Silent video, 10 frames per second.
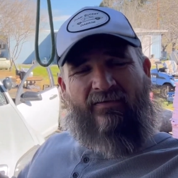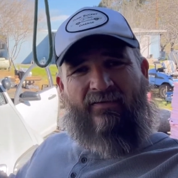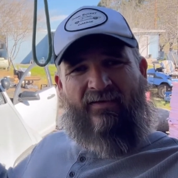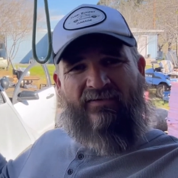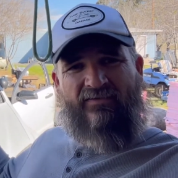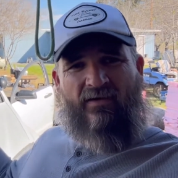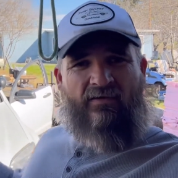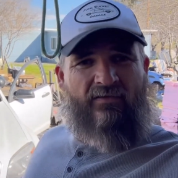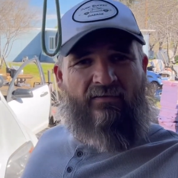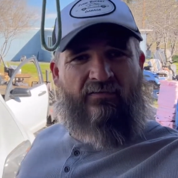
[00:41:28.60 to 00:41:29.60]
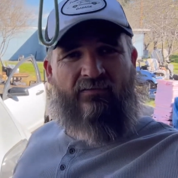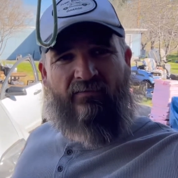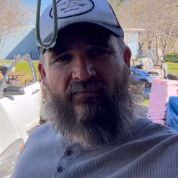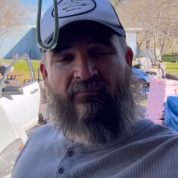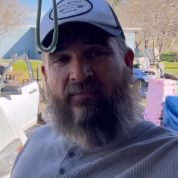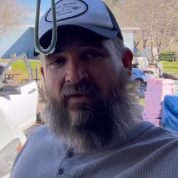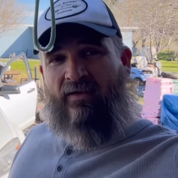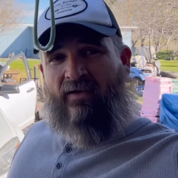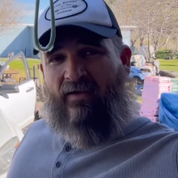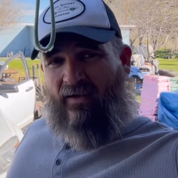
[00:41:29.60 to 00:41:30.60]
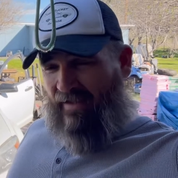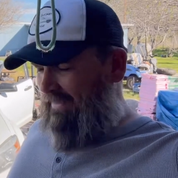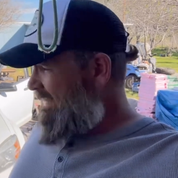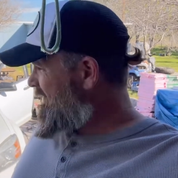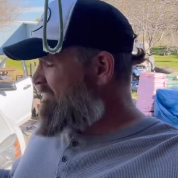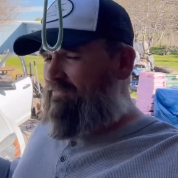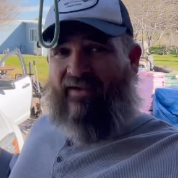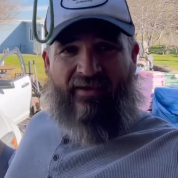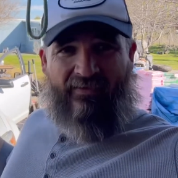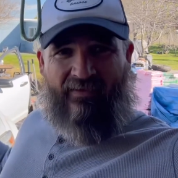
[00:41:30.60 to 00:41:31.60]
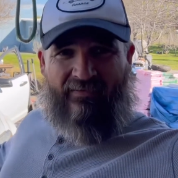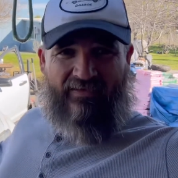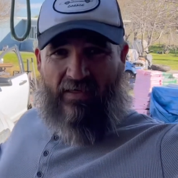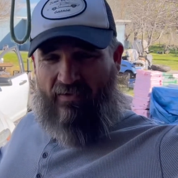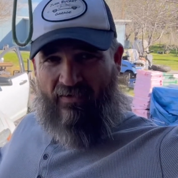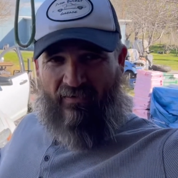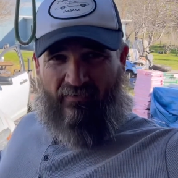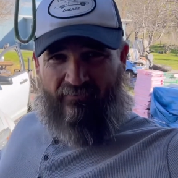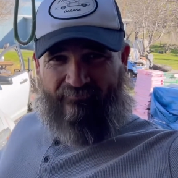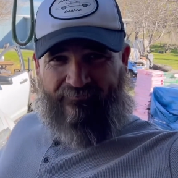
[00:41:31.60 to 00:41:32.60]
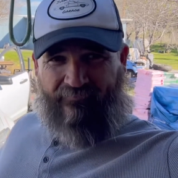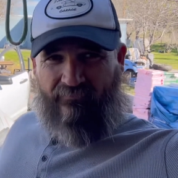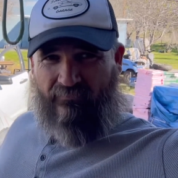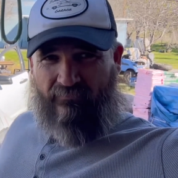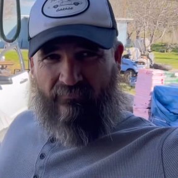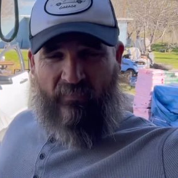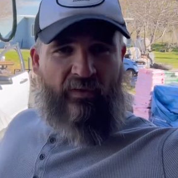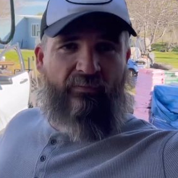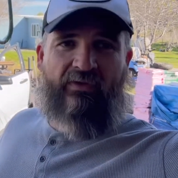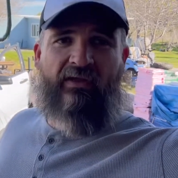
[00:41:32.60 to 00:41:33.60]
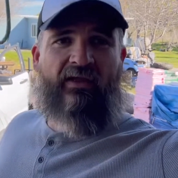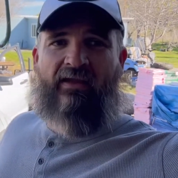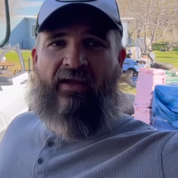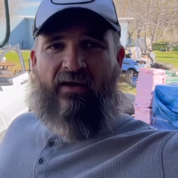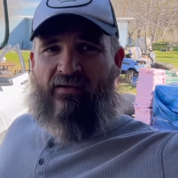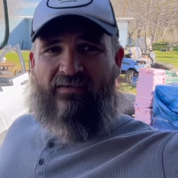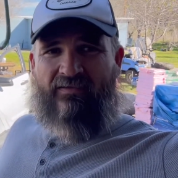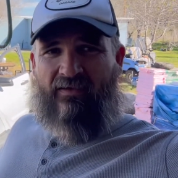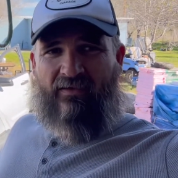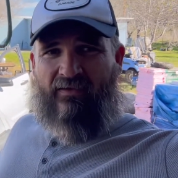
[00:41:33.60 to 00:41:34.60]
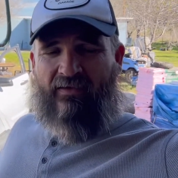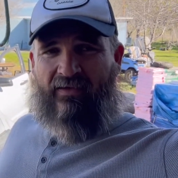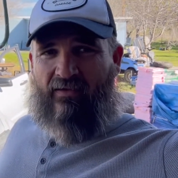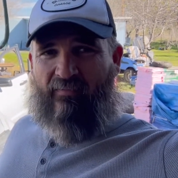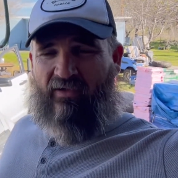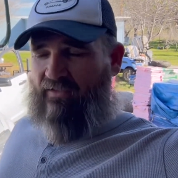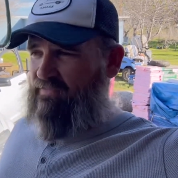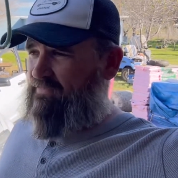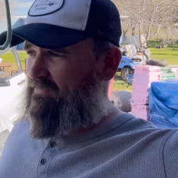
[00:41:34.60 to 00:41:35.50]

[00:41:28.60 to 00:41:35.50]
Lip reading: And it's a car. I got to take the interior completely out of this thing and clean it because,